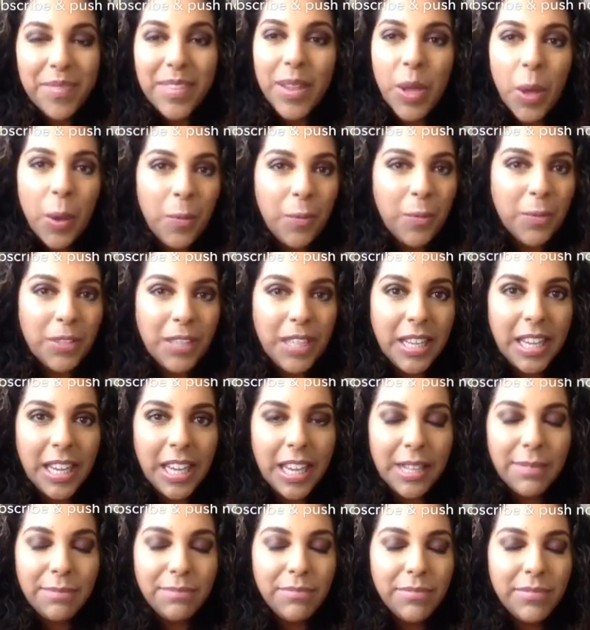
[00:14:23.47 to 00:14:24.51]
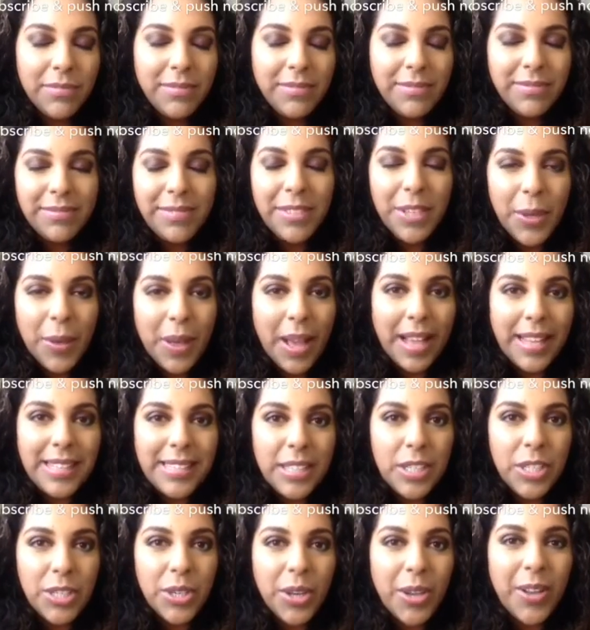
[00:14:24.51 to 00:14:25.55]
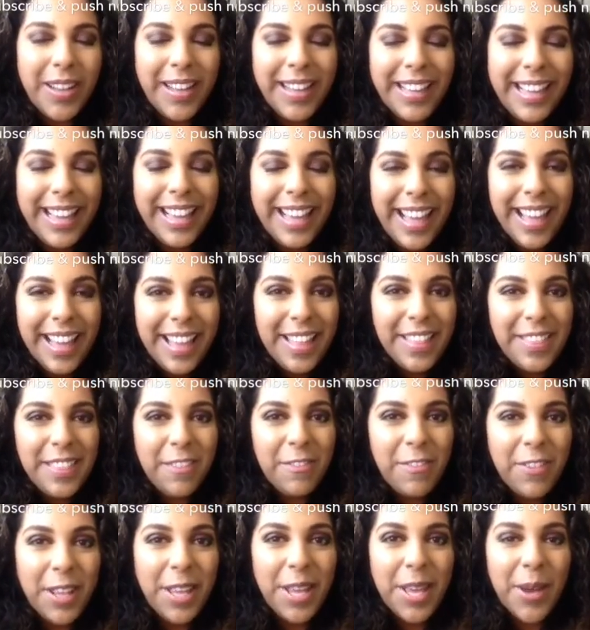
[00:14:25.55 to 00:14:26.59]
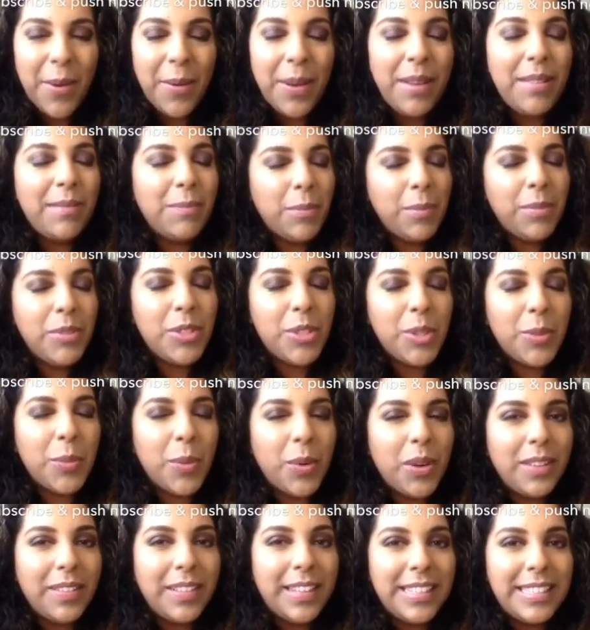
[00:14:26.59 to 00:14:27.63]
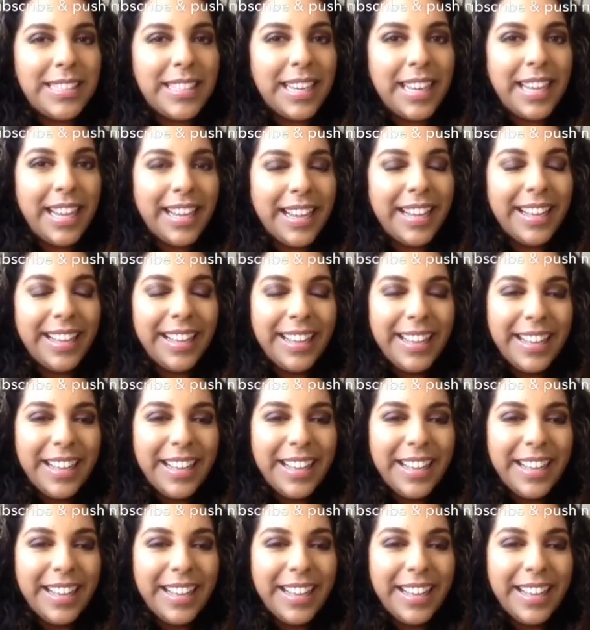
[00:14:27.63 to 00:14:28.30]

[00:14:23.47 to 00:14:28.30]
hopefully you guys enjoy the video and do more listening